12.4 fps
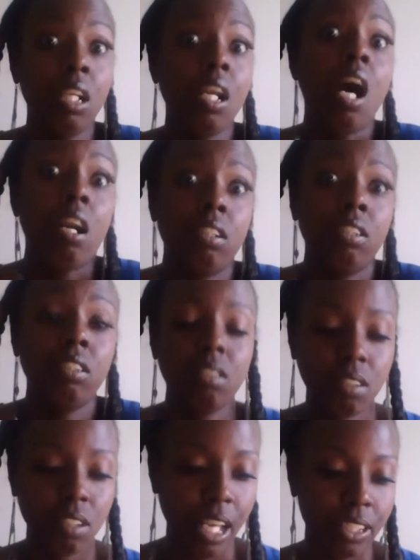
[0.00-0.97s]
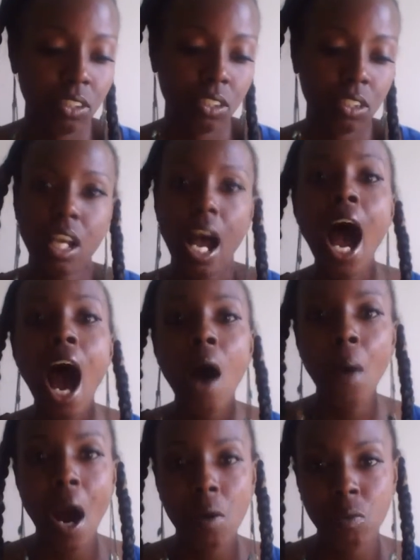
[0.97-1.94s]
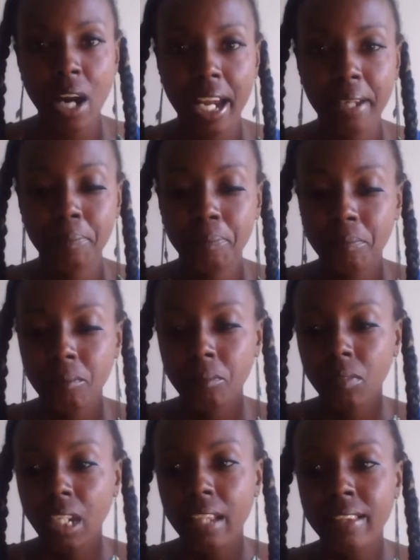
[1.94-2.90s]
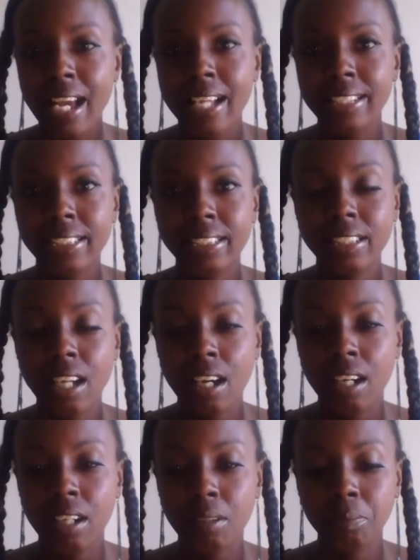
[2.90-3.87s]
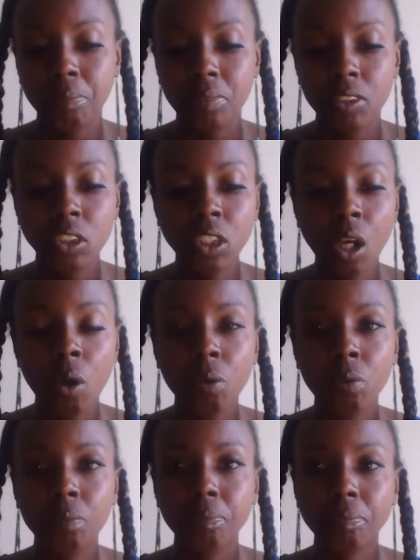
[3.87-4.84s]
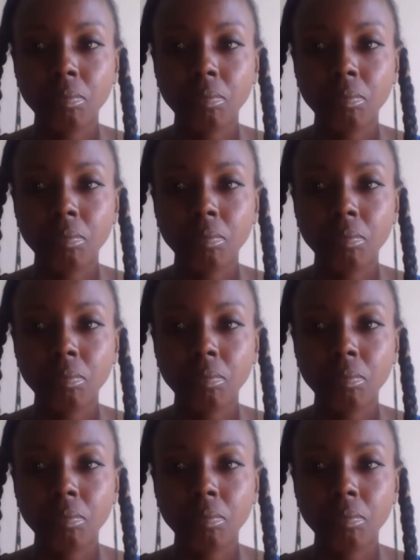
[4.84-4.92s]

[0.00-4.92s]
honest. That's how I write. That's so